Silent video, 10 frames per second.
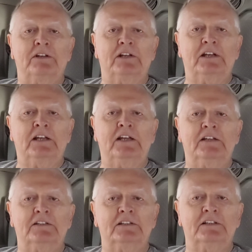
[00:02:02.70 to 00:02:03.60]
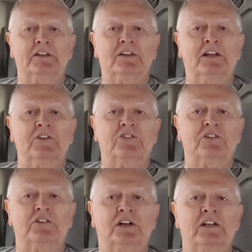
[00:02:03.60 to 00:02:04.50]
and heating things
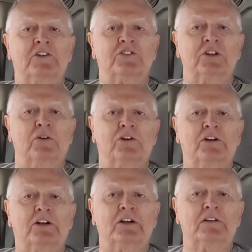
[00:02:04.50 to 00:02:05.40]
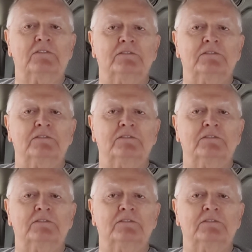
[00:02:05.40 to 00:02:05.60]
on a slow cooker.